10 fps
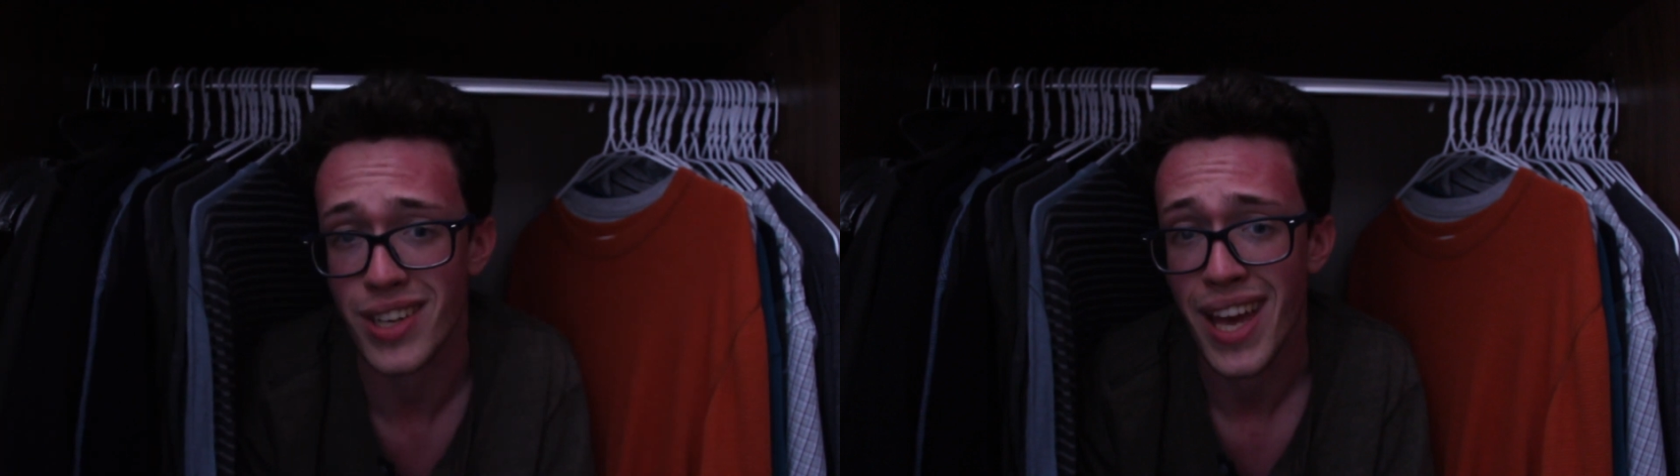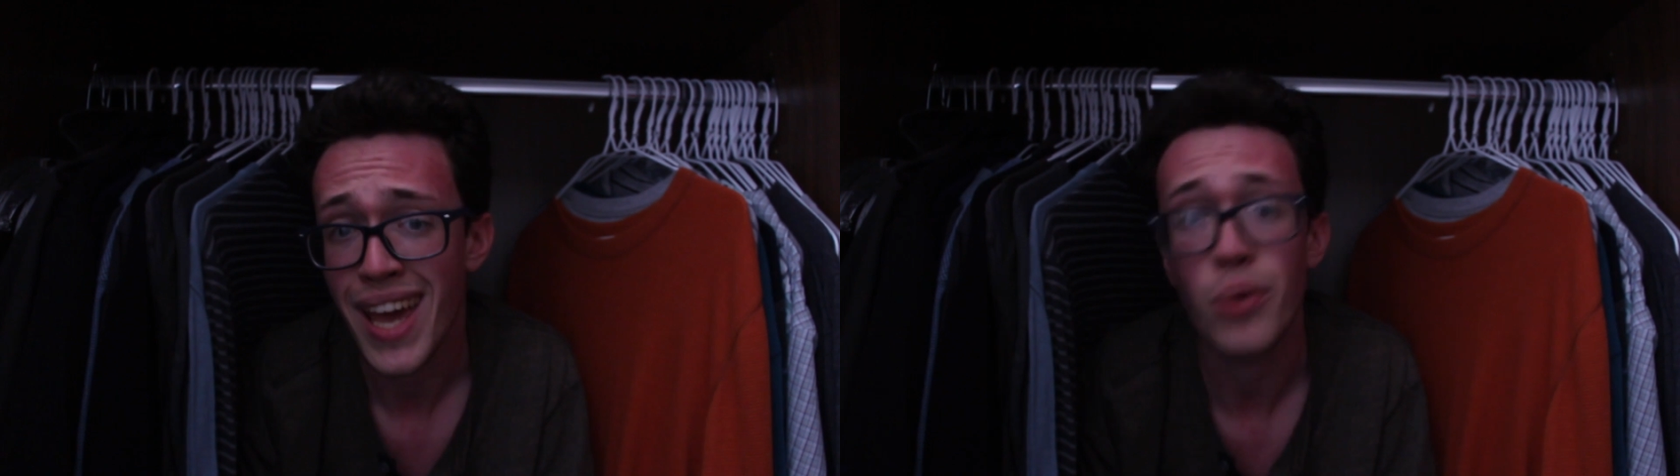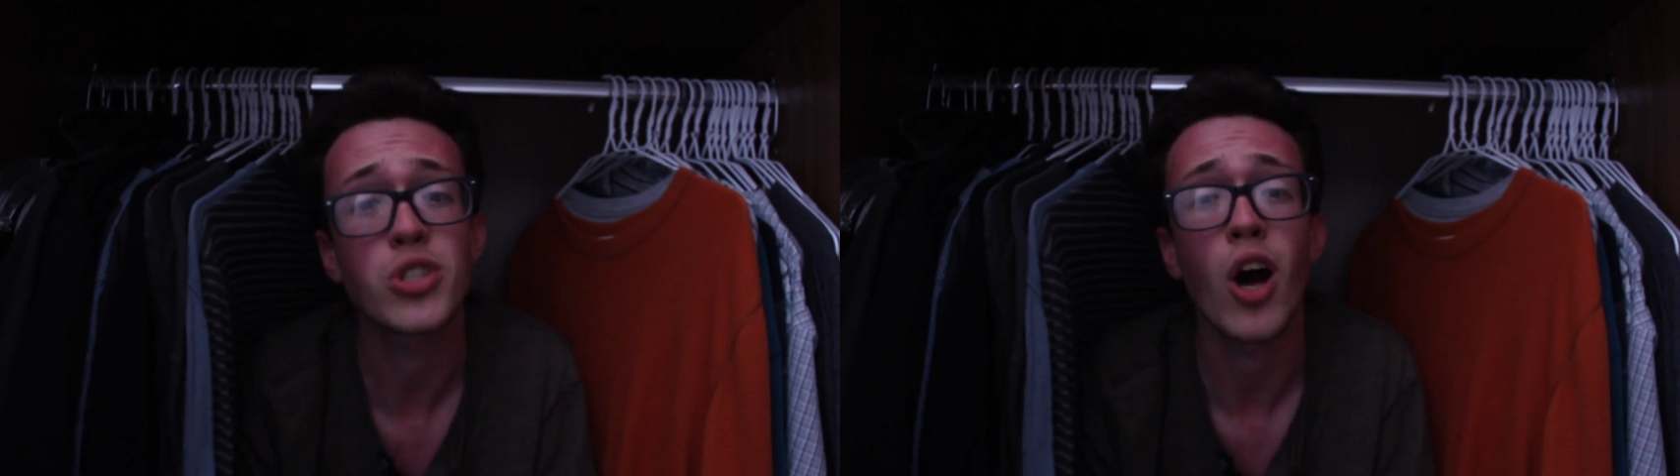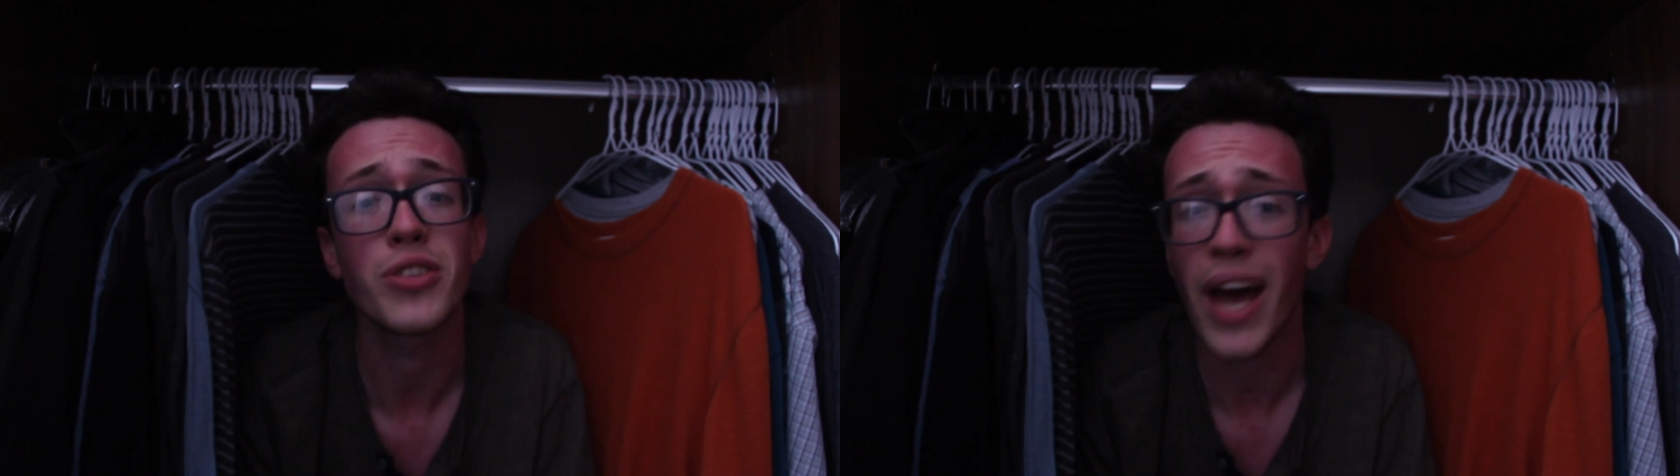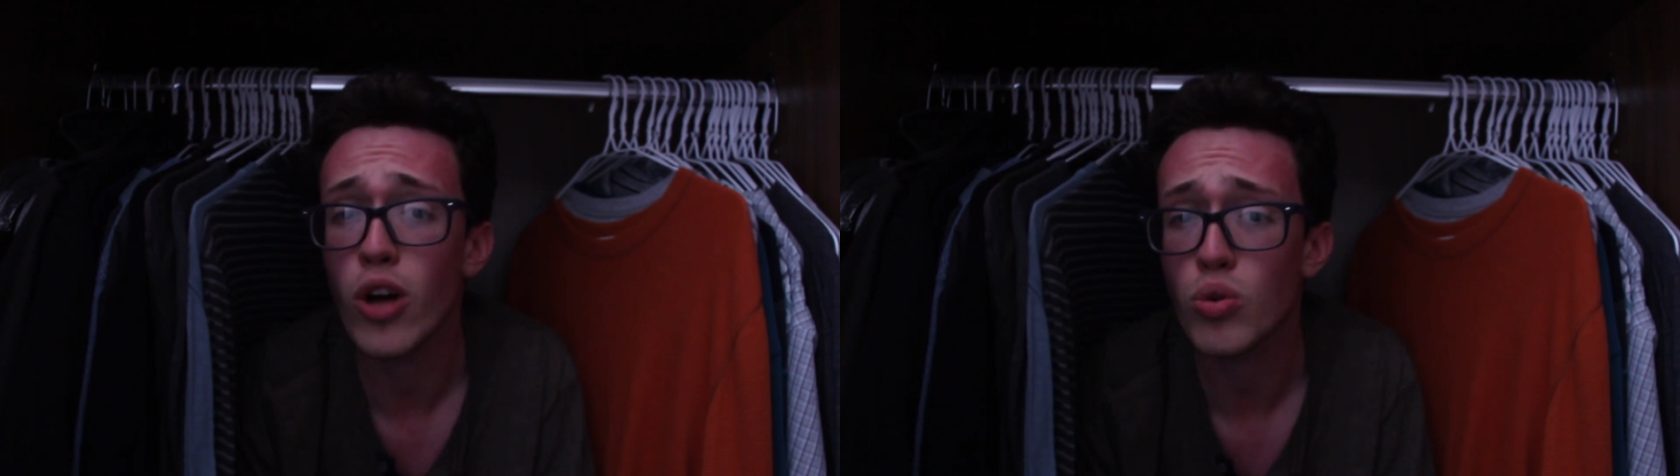It was
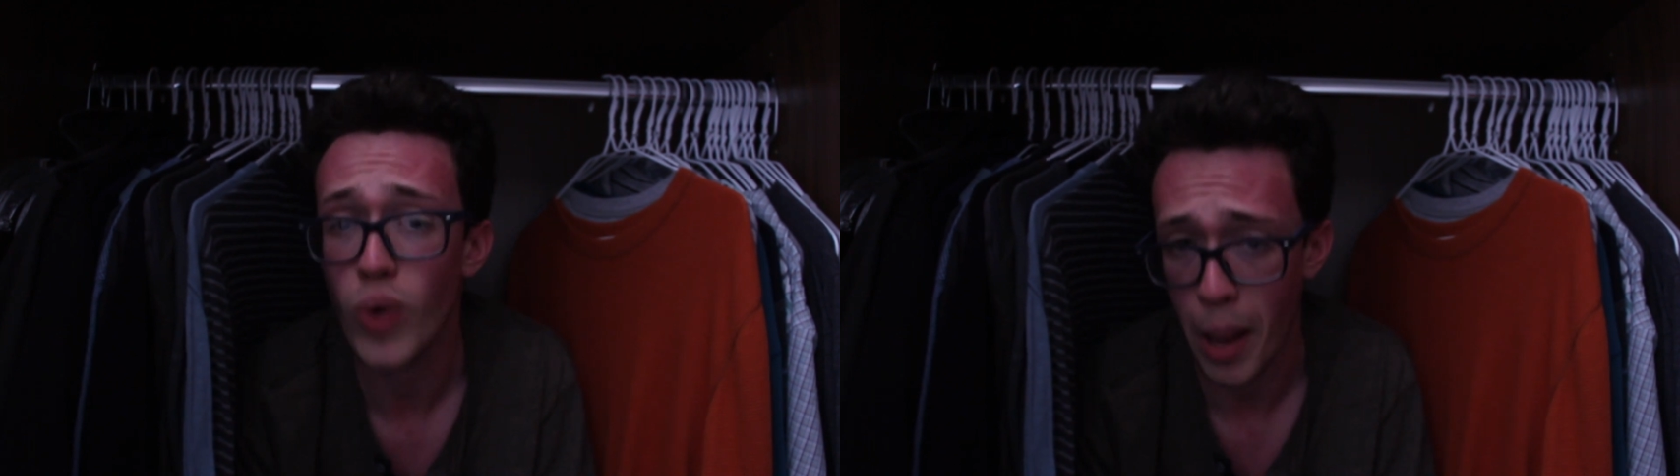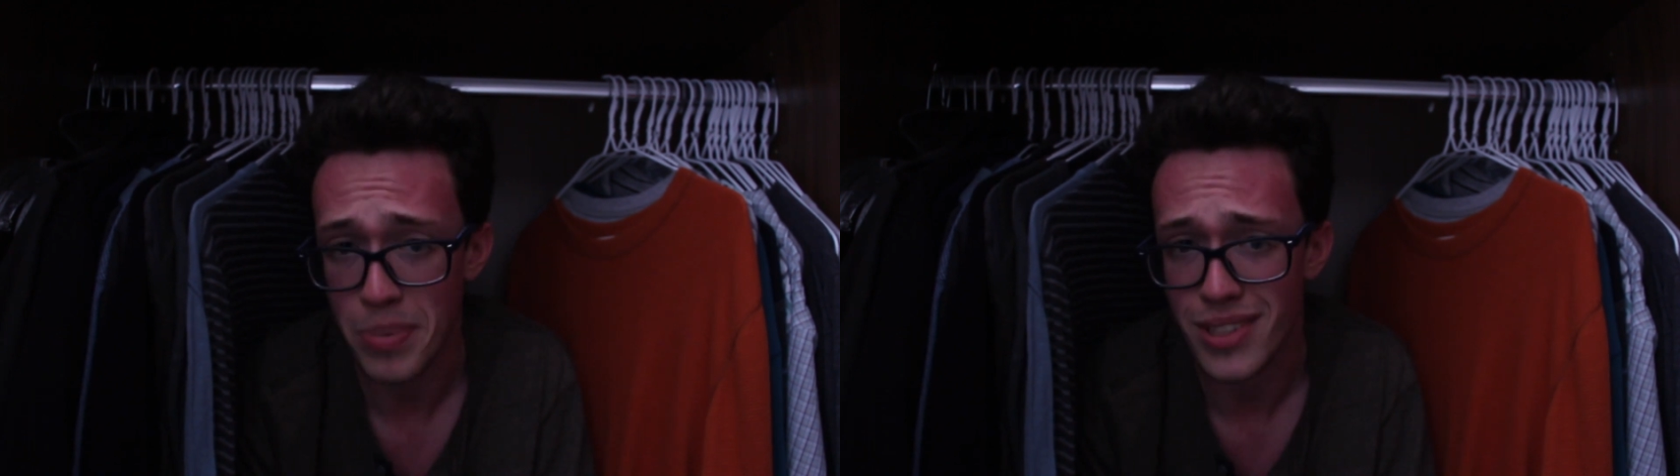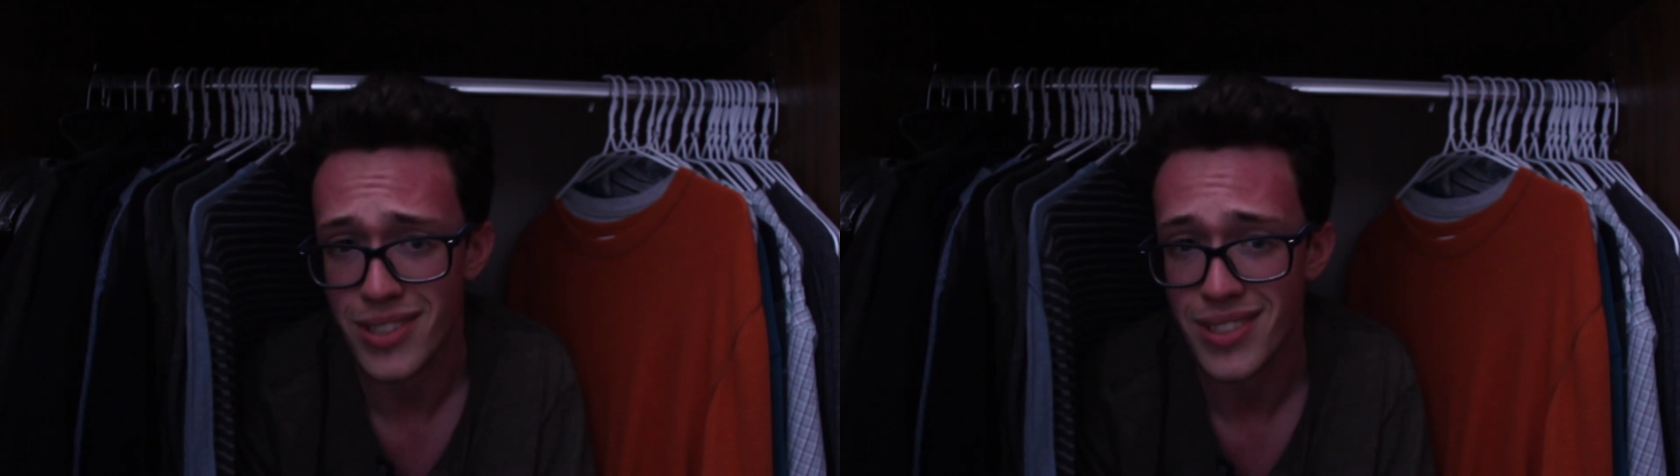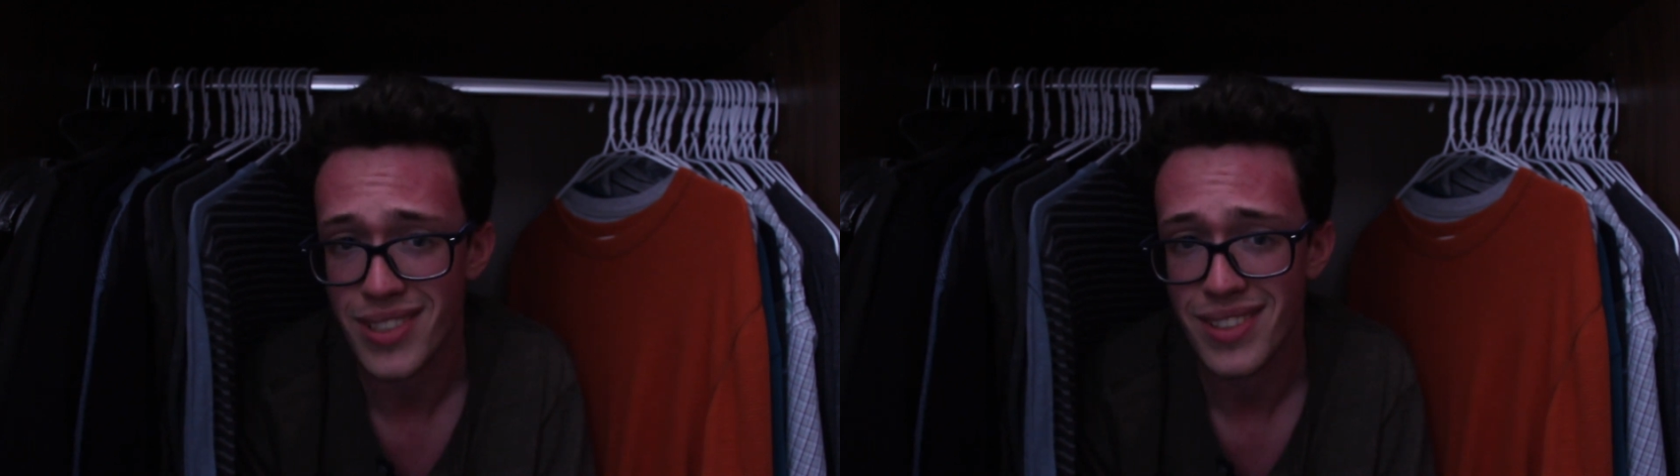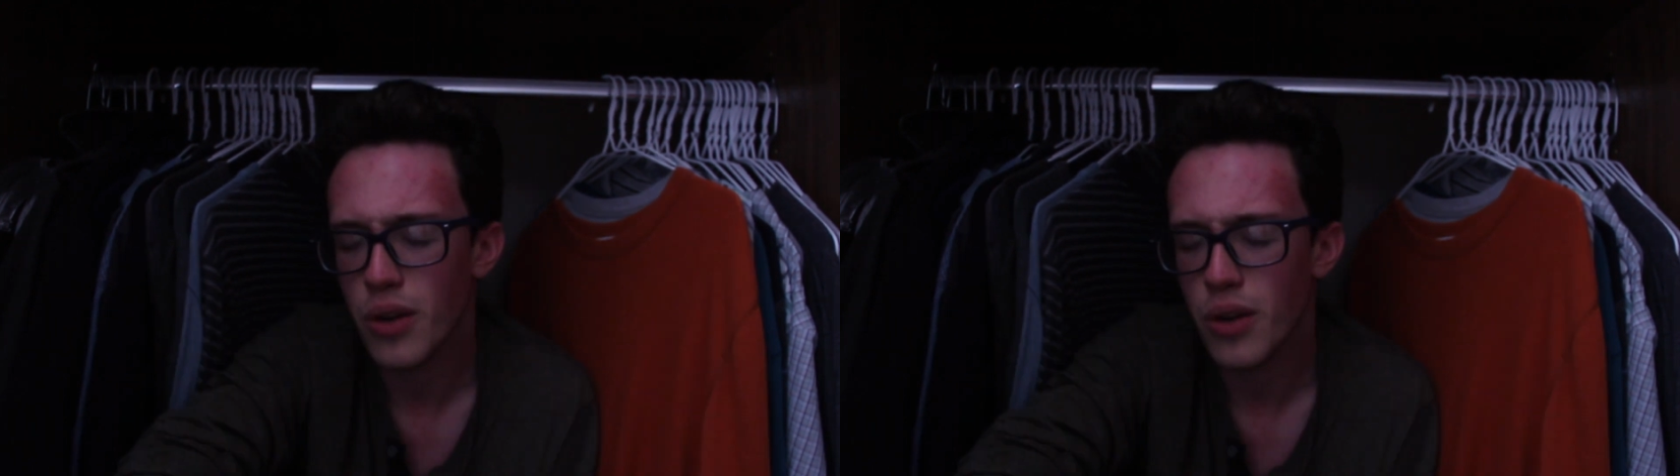called Elk Rapids.